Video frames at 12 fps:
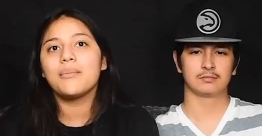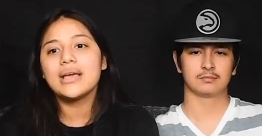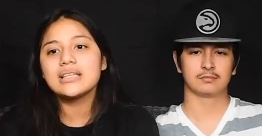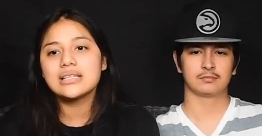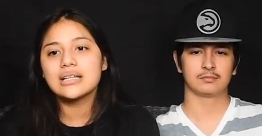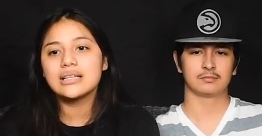
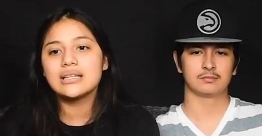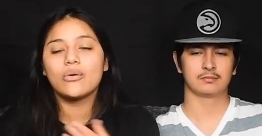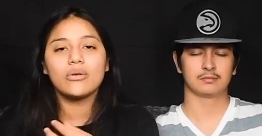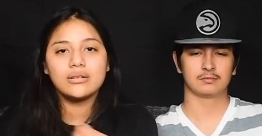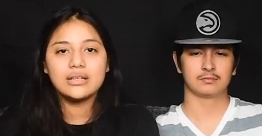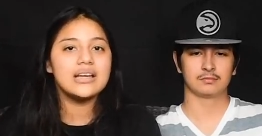Speaker 1: basically
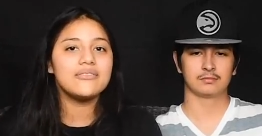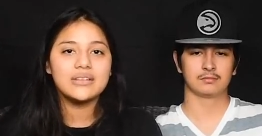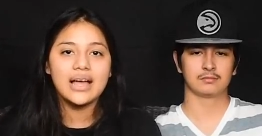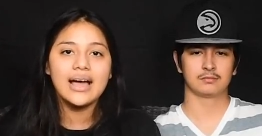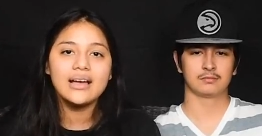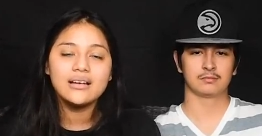or lived
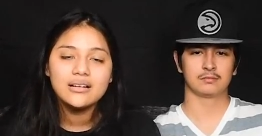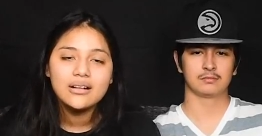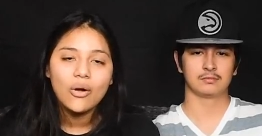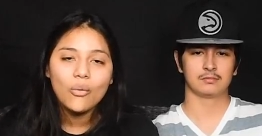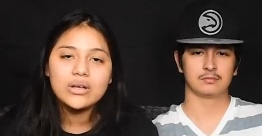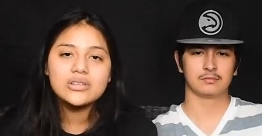at
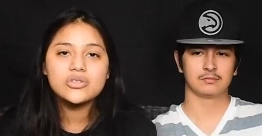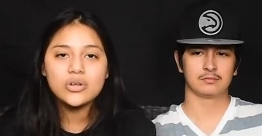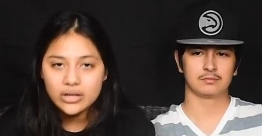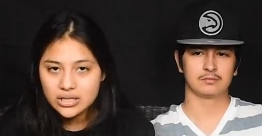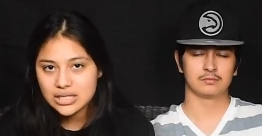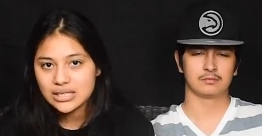was
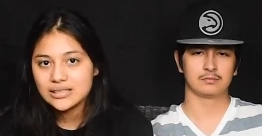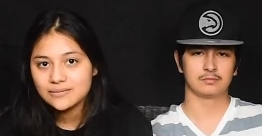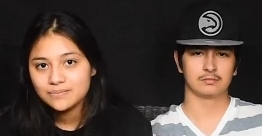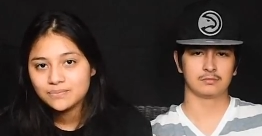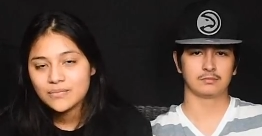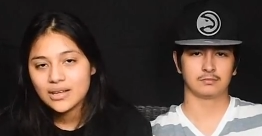Georgia.
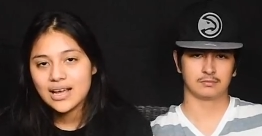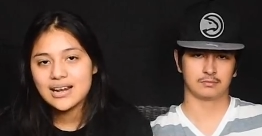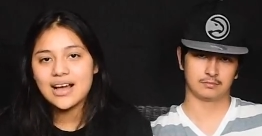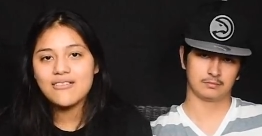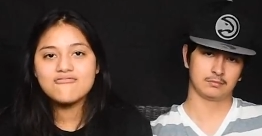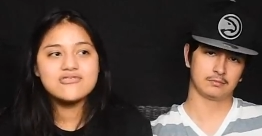And
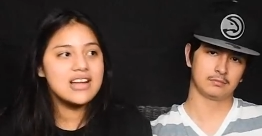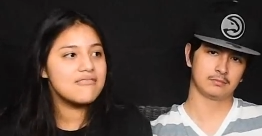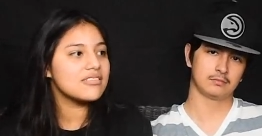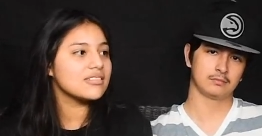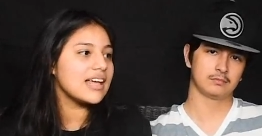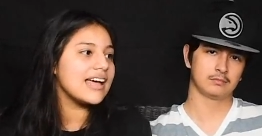I've
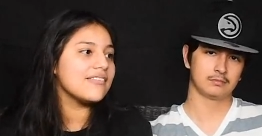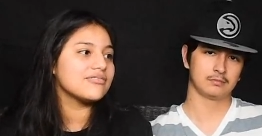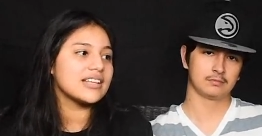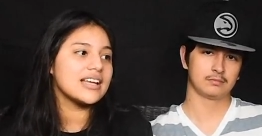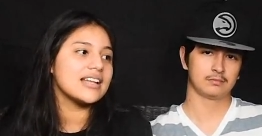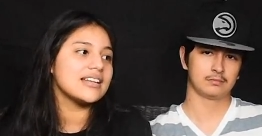never
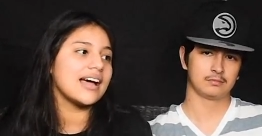left, and